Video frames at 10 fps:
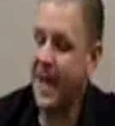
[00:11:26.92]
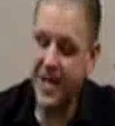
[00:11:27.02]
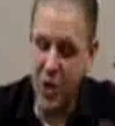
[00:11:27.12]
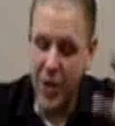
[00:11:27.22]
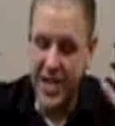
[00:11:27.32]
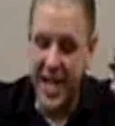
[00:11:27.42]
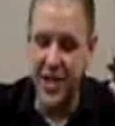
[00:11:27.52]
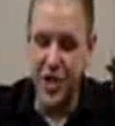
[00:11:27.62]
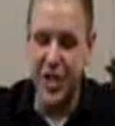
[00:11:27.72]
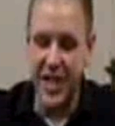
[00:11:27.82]
And so he's
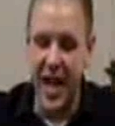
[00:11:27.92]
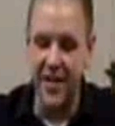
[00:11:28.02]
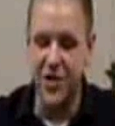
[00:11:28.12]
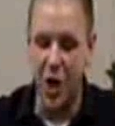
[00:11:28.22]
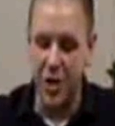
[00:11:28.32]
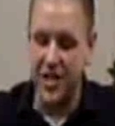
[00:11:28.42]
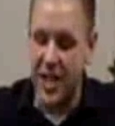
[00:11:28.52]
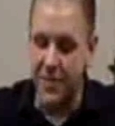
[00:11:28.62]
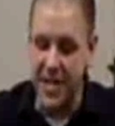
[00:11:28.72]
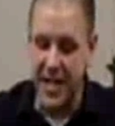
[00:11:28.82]
saying there's a sign of Jonah,
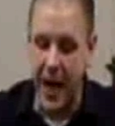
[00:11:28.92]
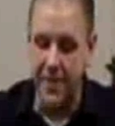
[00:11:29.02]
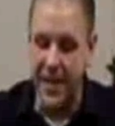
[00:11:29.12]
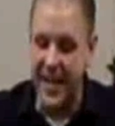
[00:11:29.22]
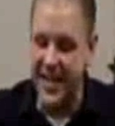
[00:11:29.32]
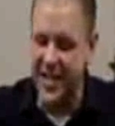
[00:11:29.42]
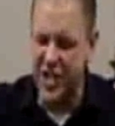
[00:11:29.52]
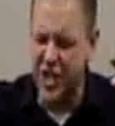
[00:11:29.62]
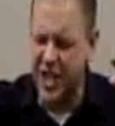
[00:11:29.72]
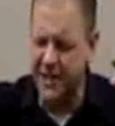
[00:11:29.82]
something's coming that
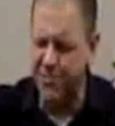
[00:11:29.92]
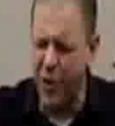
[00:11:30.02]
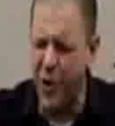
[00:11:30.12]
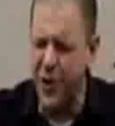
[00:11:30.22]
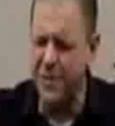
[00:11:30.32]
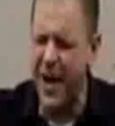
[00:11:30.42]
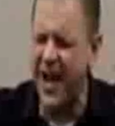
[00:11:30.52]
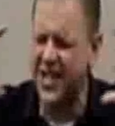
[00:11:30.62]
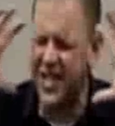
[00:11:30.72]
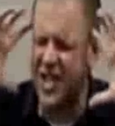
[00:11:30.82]
is just going to blow your
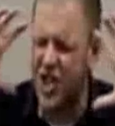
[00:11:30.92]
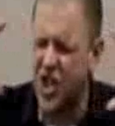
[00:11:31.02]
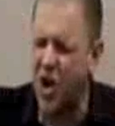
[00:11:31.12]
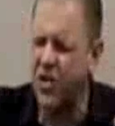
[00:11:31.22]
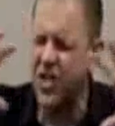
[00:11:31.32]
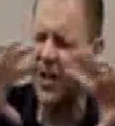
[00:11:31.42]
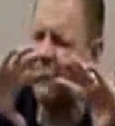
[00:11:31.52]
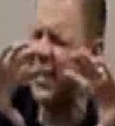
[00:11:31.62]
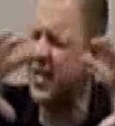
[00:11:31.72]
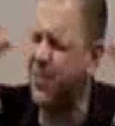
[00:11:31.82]
mind. It's going to show you
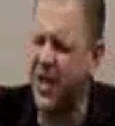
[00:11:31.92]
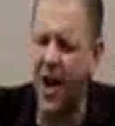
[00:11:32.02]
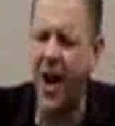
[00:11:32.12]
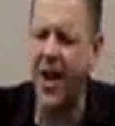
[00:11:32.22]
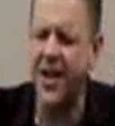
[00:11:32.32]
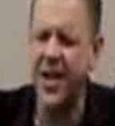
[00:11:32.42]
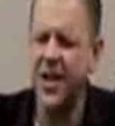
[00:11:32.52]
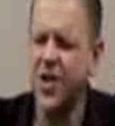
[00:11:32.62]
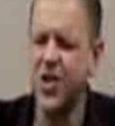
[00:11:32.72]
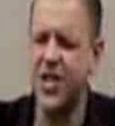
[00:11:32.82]
something that's beyond
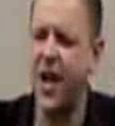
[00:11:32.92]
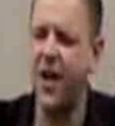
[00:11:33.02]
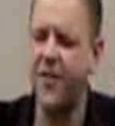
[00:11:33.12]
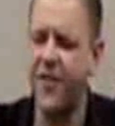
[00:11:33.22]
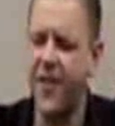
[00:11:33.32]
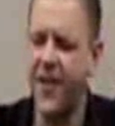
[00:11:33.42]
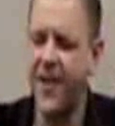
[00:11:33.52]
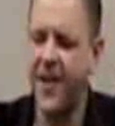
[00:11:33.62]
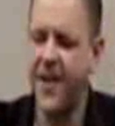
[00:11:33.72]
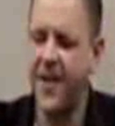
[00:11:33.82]
yourself.
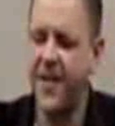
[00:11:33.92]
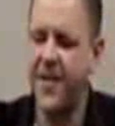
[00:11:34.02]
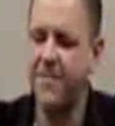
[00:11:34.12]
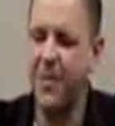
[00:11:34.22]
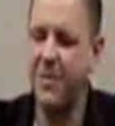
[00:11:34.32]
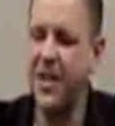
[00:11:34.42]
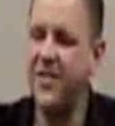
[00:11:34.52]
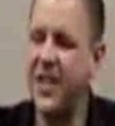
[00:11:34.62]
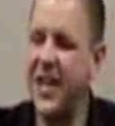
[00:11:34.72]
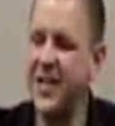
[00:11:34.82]
But
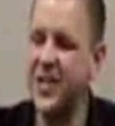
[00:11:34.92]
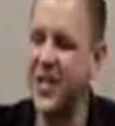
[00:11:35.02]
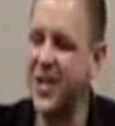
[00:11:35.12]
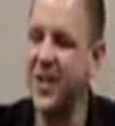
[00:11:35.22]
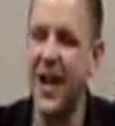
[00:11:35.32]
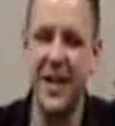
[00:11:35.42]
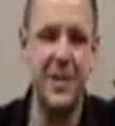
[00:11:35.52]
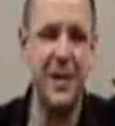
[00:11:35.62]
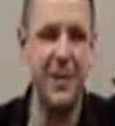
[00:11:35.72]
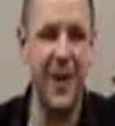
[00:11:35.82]
even then, you're still not
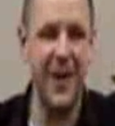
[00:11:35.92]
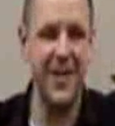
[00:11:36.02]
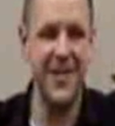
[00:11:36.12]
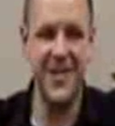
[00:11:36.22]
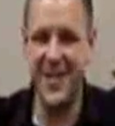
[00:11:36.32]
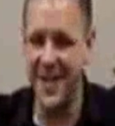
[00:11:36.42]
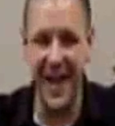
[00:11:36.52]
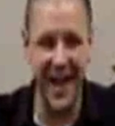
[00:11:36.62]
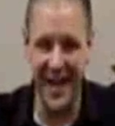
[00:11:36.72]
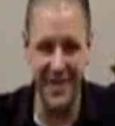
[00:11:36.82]
going to be a part. You're still
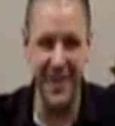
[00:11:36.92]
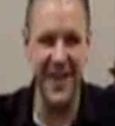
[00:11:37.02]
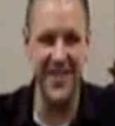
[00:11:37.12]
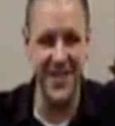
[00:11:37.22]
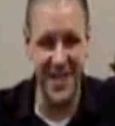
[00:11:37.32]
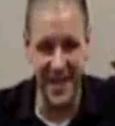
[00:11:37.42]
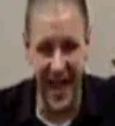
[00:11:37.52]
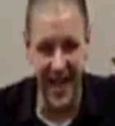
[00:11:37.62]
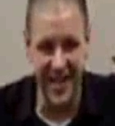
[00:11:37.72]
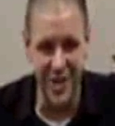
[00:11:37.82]
not going to believe. You're still
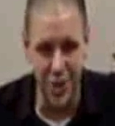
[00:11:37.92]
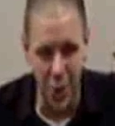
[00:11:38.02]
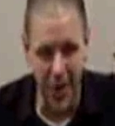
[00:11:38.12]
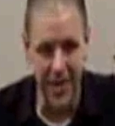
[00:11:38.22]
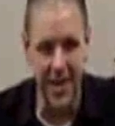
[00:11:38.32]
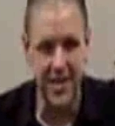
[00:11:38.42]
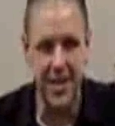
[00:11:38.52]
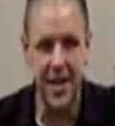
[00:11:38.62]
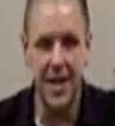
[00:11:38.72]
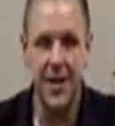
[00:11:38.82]
not going to join
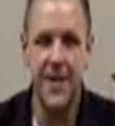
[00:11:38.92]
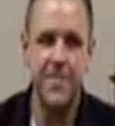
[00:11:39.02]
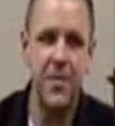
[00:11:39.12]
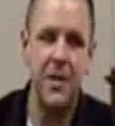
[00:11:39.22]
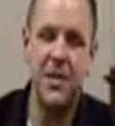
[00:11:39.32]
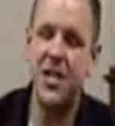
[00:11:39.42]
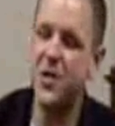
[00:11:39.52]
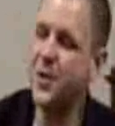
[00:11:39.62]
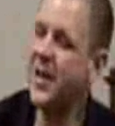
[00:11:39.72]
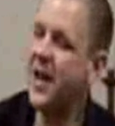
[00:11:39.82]
this
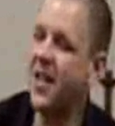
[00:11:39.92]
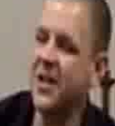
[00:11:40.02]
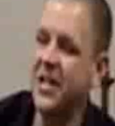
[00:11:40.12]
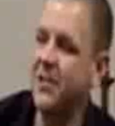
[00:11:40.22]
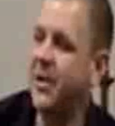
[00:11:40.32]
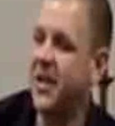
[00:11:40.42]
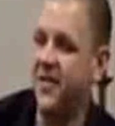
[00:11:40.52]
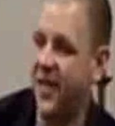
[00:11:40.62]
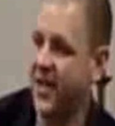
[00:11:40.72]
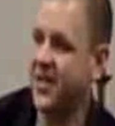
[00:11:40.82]
because you're really not looking to be
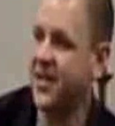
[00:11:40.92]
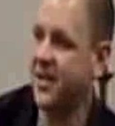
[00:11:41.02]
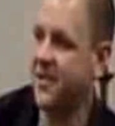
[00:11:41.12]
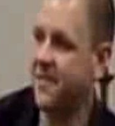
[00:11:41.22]
convinced.